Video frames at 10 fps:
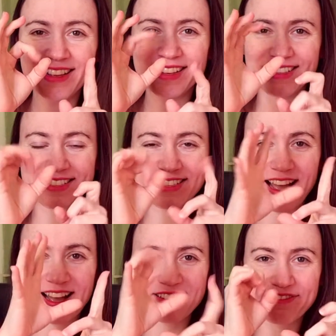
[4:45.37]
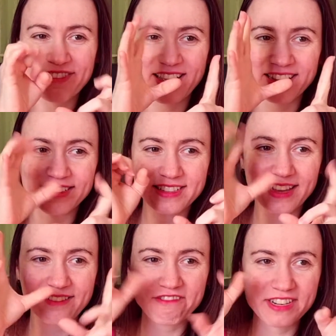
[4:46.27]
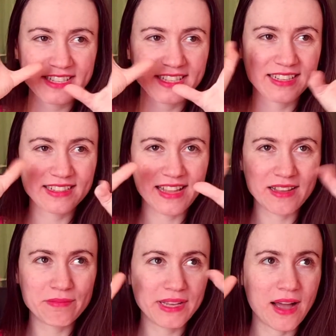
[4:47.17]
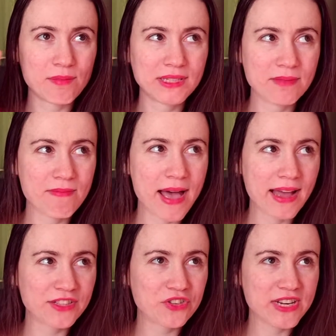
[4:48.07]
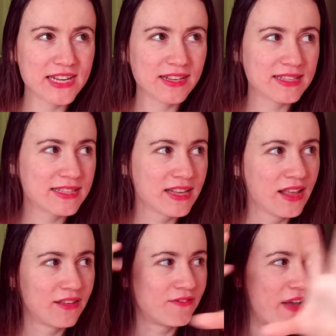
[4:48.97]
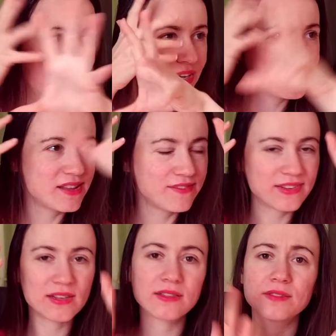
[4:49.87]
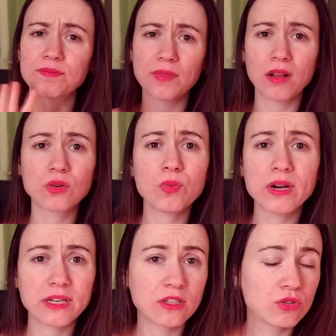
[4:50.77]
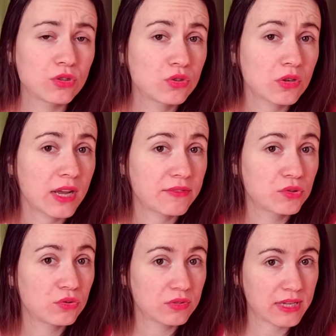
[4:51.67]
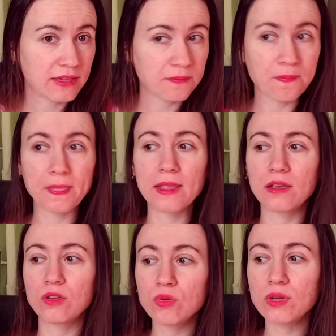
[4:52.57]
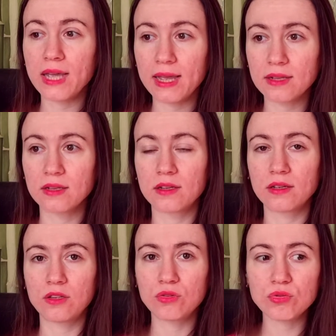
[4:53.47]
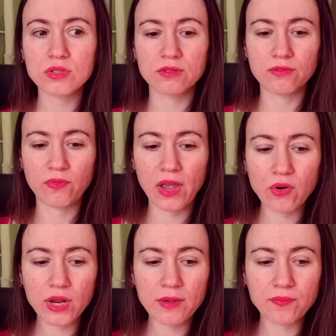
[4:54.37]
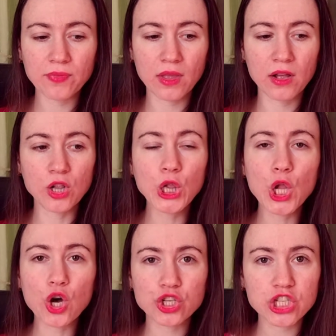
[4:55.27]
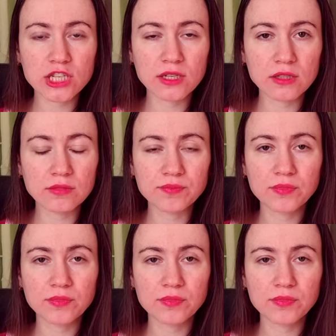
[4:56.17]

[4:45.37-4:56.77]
stuff and everything like become in a matrix, very difficult. Don't worry, you don't have to do that. You can use very logical